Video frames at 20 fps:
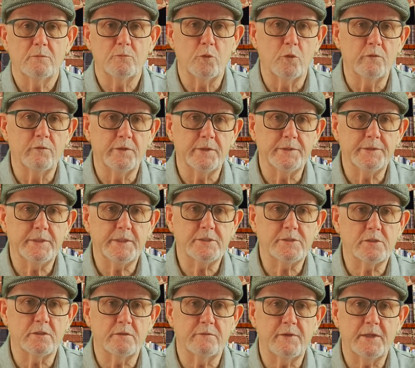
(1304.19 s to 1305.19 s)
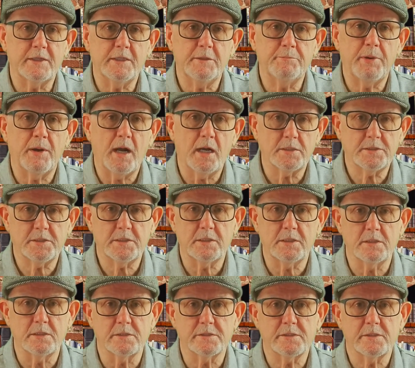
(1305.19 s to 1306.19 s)
woven into the very
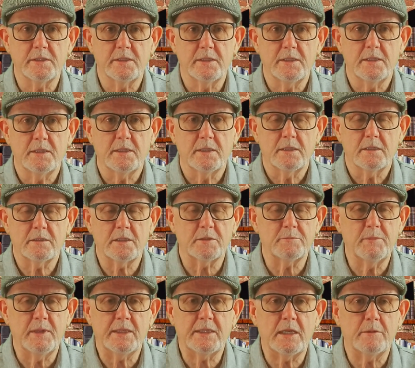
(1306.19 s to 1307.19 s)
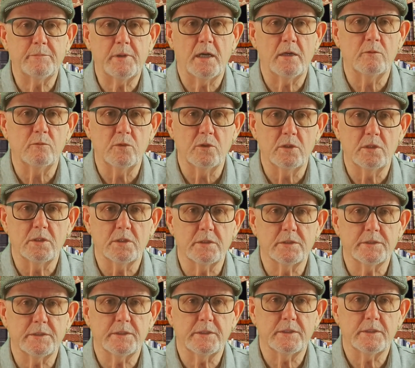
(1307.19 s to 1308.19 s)
particles that make up our
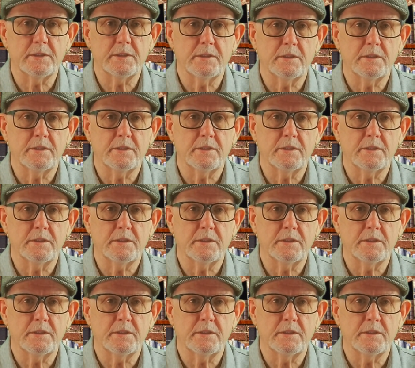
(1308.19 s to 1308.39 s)
world.